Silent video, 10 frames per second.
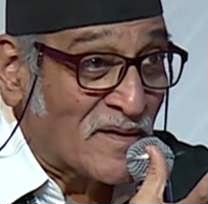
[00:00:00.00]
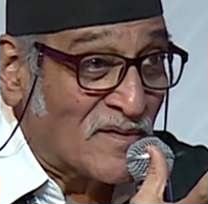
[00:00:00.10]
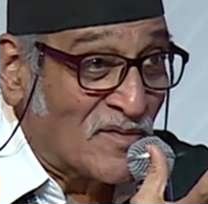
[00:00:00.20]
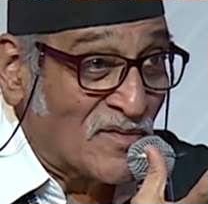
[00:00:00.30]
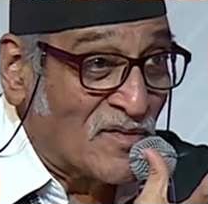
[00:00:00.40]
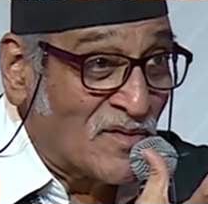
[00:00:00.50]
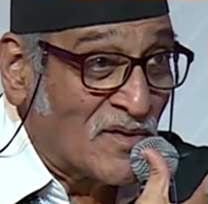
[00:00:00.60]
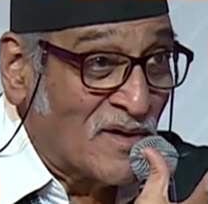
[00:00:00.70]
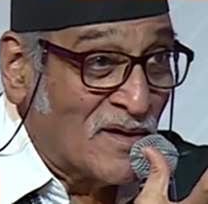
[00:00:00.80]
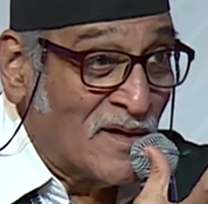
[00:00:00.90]
you know,
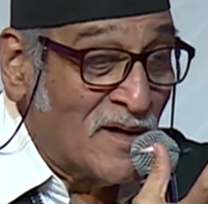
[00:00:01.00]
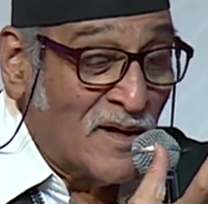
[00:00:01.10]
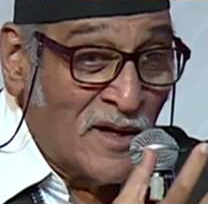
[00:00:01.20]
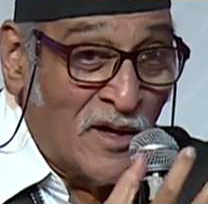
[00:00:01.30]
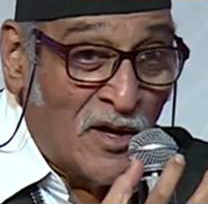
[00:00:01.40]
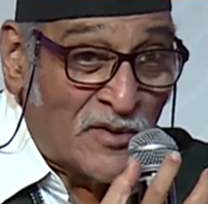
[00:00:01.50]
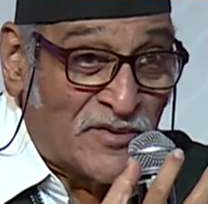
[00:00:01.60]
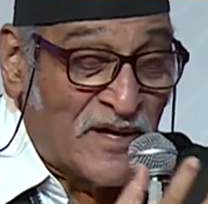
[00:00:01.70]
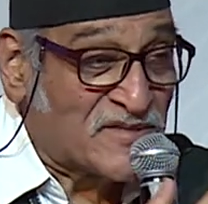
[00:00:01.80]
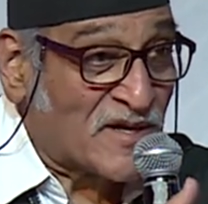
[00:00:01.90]

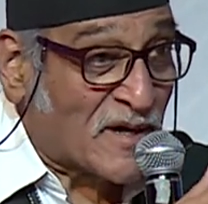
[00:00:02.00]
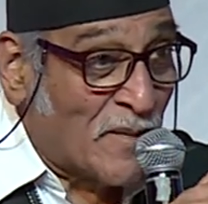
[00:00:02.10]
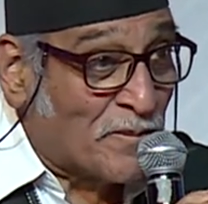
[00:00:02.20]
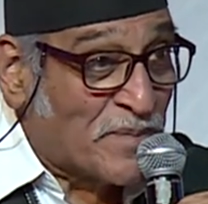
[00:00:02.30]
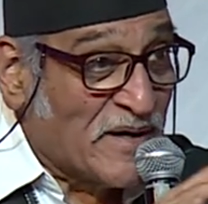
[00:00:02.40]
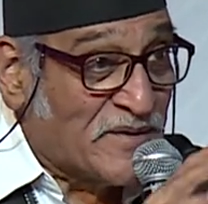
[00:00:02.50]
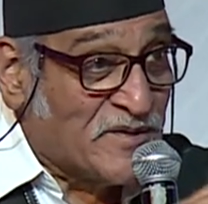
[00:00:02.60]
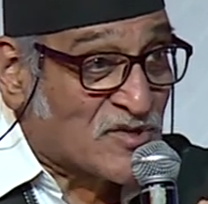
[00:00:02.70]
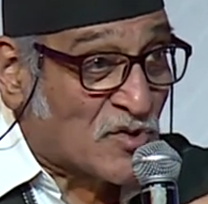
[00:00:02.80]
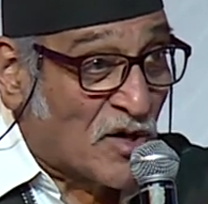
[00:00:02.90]
there is a complete
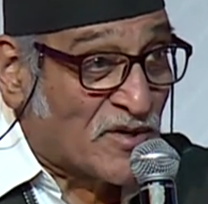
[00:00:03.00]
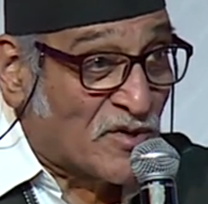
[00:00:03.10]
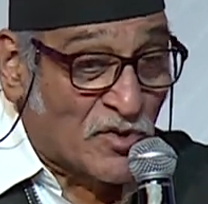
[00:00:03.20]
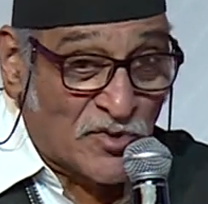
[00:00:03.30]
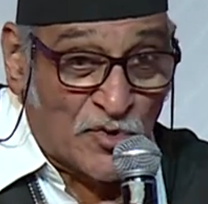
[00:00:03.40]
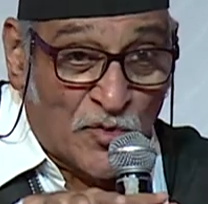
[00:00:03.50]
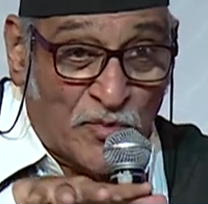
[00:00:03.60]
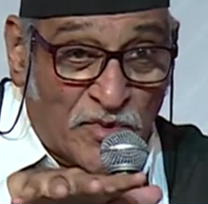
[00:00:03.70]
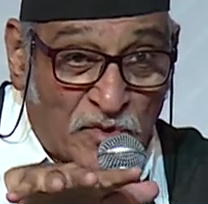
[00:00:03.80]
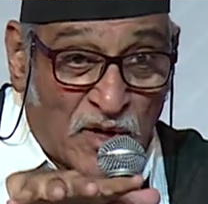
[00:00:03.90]
discordant. You
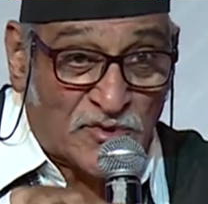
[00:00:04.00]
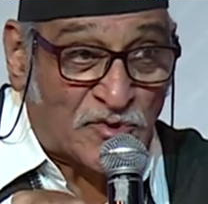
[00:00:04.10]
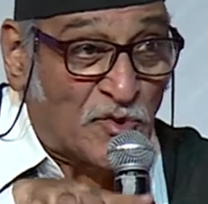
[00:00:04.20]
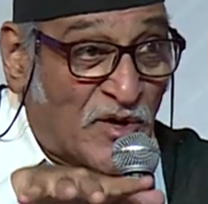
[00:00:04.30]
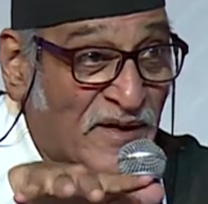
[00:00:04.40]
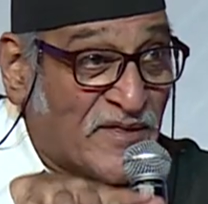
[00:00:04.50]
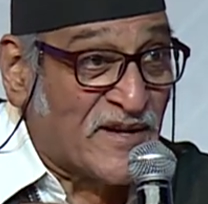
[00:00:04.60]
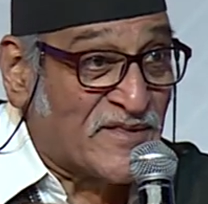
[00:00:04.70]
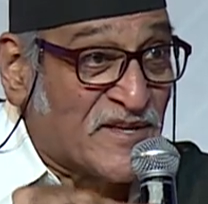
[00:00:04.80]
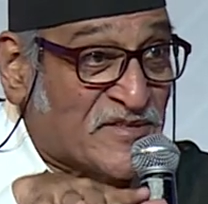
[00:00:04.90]
are together
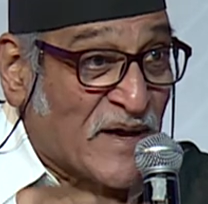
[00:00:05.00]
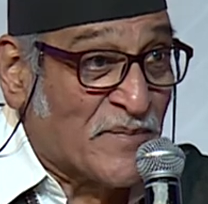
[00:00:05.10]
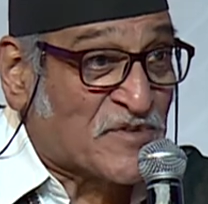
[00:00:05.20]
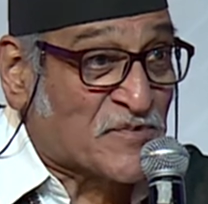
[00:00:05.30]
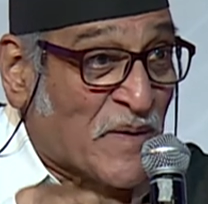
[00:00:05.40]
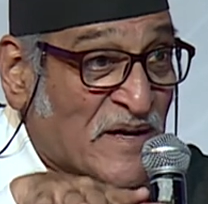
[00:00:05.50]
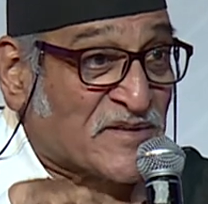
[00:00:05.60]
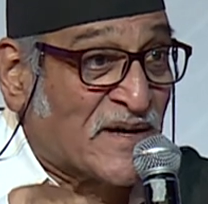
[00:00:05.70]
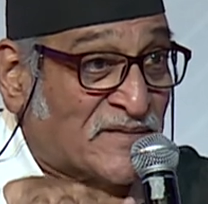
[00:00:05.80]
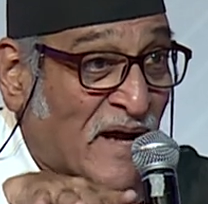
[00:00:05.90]
in the same space
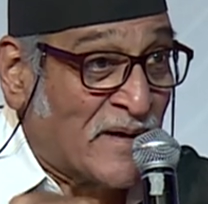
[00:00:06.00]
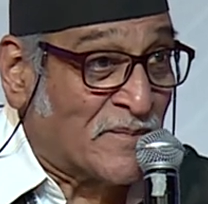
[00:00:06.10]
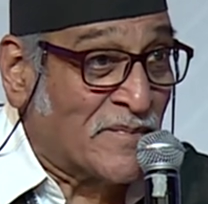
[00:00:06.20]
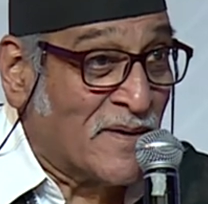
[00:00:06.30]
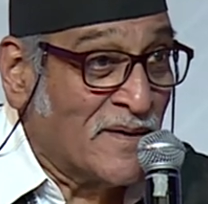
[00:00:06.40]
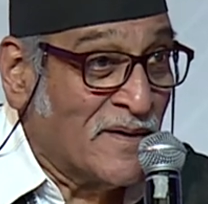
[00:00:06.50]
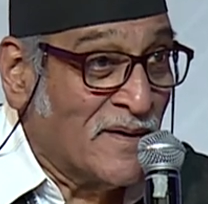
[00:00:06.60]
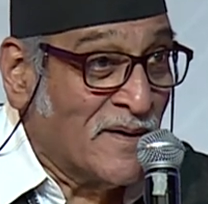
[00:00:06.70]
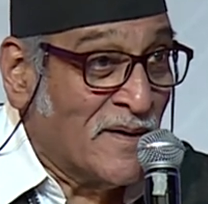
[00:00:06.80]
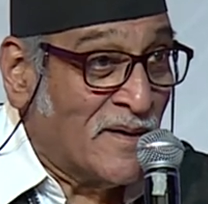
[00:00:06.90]
and time,
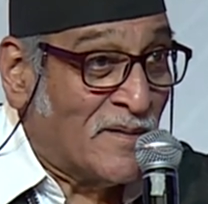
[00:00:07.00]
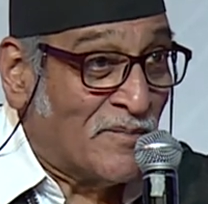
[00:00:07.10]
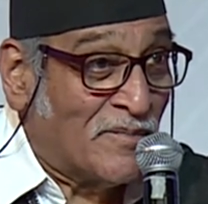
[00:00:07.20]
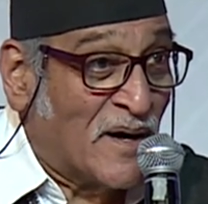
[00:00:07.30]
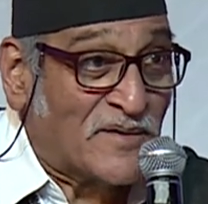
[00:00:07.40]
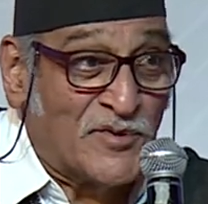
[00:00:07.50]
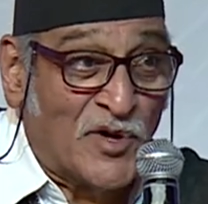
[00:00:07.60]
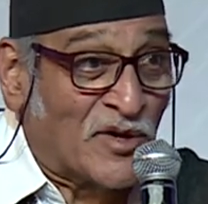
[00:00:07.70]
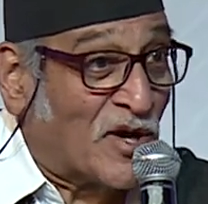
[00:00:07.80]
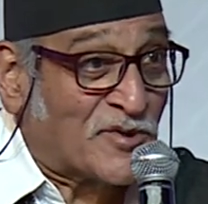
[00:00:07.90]
but
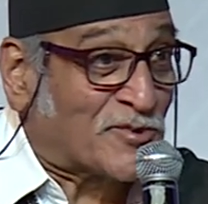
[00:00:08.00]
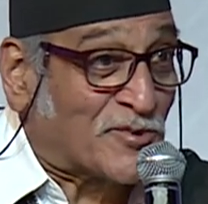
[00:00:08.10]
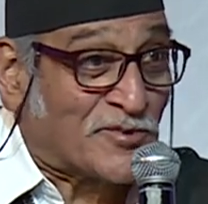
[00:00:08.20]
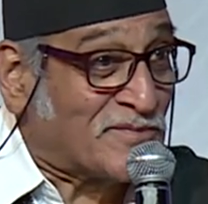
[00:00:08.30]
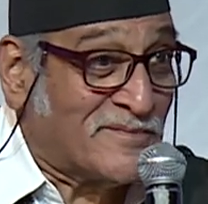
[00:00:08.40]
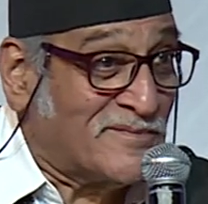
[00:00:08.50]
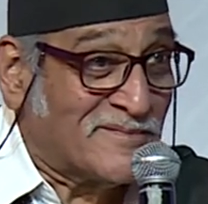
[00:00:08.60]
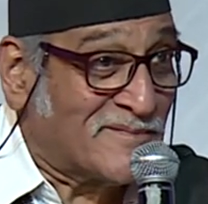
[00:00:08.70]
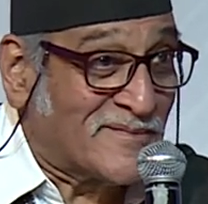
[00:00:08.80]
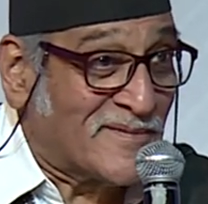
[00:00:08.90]
you are not
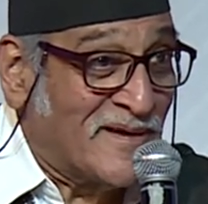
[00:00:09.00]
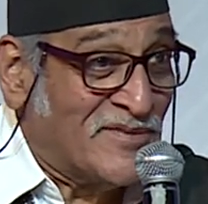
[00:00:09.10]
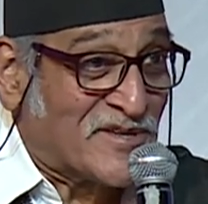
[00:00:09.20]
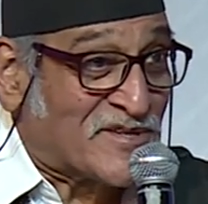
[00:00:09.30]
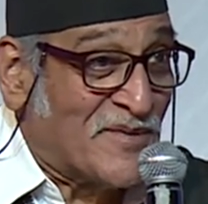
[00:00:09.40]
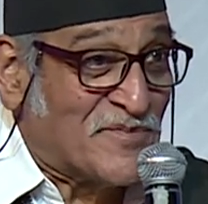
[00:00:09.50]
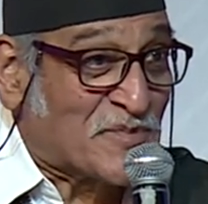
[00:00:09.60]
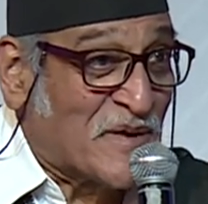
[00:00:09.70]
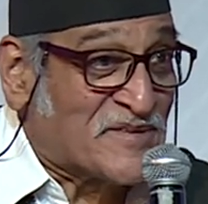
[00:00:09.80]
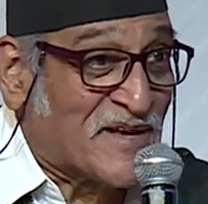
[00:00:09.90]
in the same
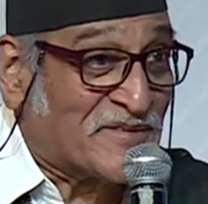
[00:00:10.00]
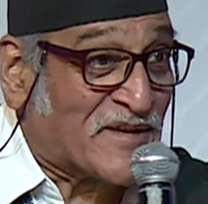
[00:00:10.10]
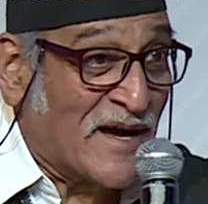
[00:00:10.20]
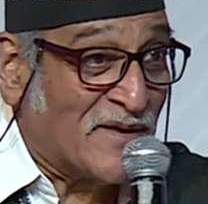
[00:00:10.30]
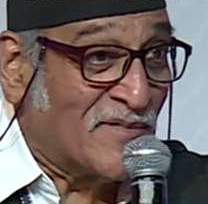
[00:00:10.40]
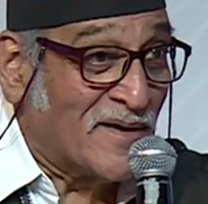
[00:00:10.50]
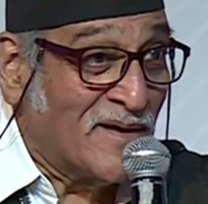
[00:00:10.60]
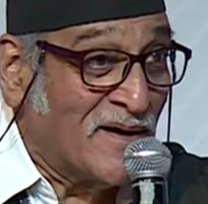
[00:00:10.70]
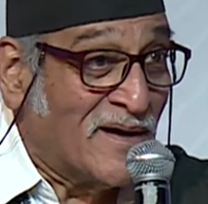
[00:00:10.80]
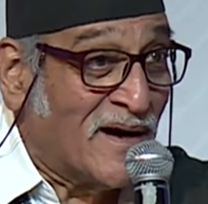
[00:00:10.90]
space and time,
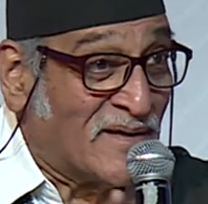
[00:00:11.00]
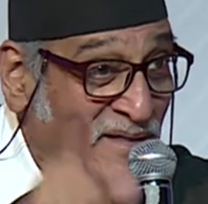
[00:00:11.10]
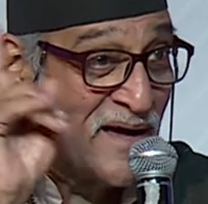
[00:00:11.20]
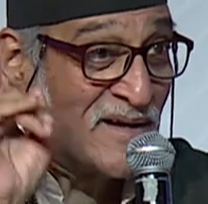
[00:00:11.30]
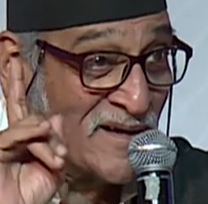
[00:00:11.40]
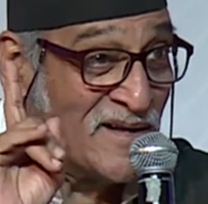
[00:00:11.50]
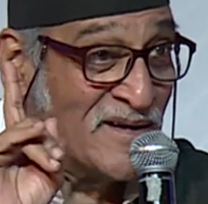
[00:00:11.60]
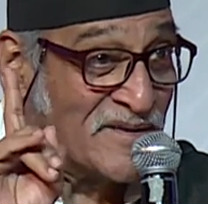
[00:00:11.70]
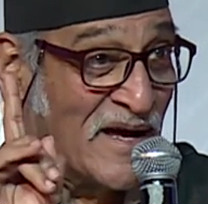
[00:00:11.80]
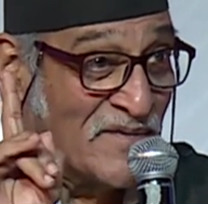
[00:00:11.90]
unlike
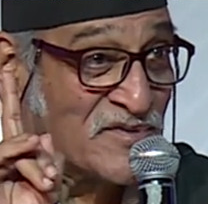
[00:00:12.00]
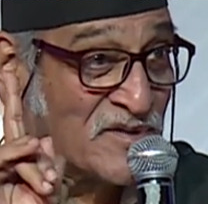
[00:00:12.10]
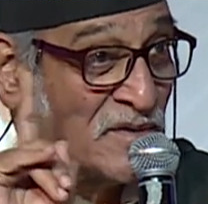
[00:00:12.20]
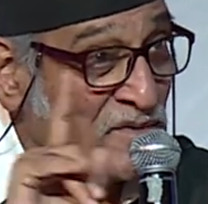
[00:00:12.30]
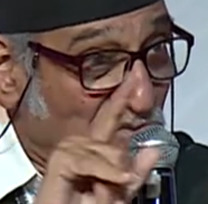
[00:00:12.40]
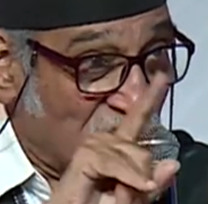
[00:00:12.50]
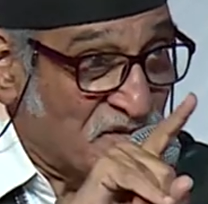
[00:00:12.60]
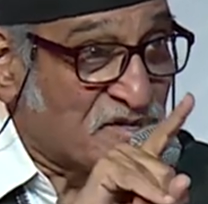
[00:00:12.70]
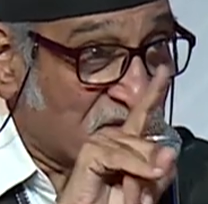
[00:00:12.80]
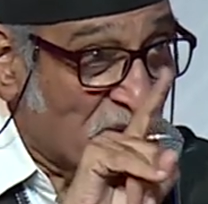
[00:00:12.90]
earlier times. So
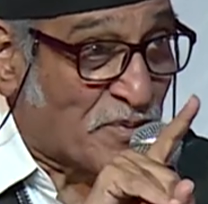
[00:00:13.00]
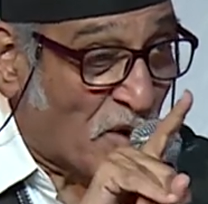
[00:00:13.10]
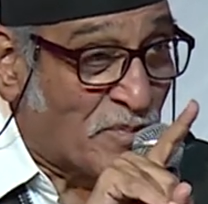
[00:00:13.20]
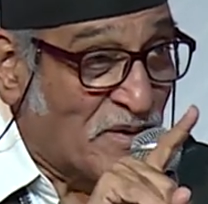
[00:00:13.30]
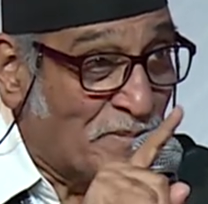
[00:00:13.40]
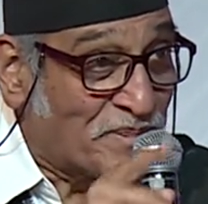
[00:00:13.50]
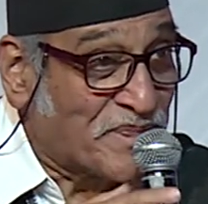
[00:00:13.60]
this is a problem.